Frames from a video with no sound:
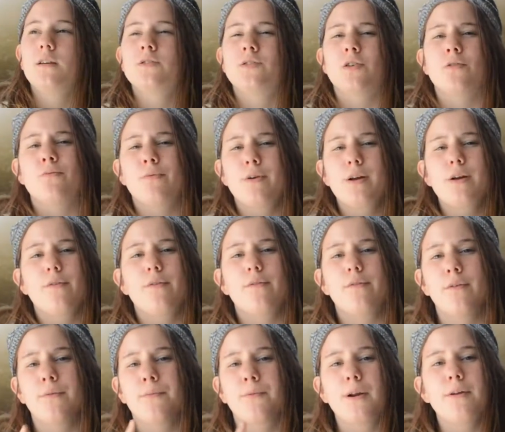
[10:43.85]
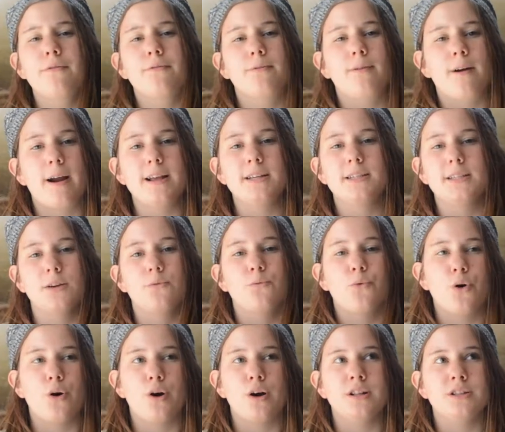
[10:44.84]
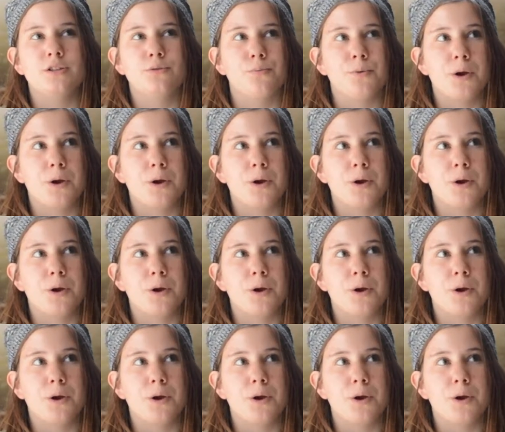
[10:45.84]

So rephrasing words,